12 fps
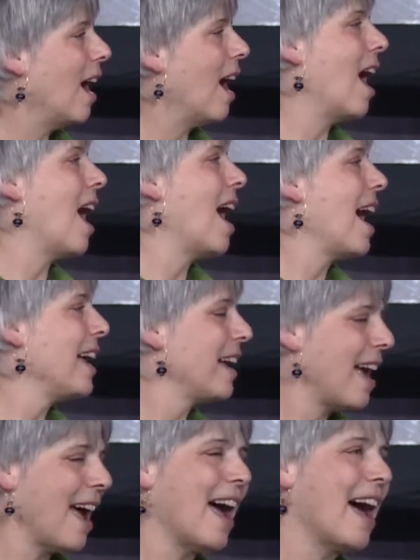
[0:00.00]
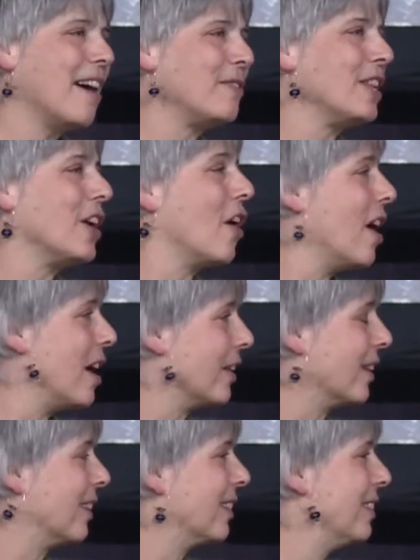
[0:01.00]
I have the
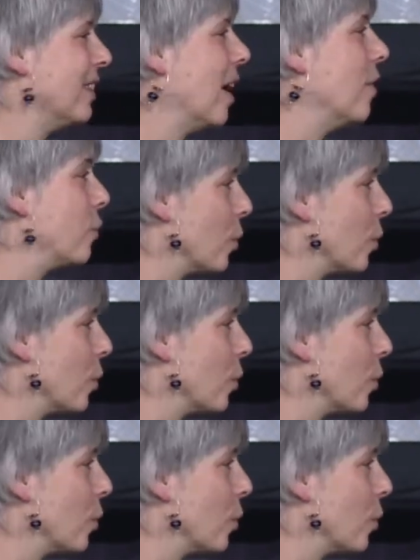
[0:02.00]
honor of